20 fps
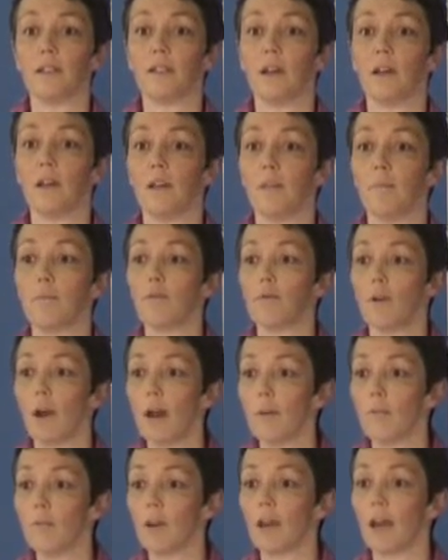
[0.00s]
certainly in
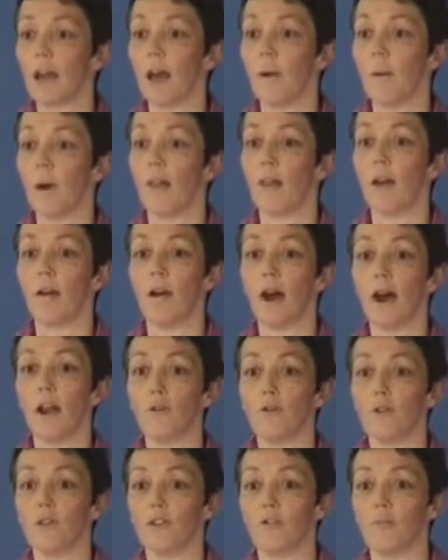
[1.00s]
primary care, where there are
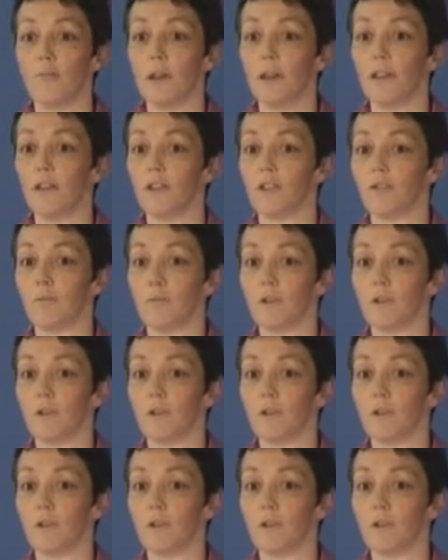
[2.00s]
hundreds of millions of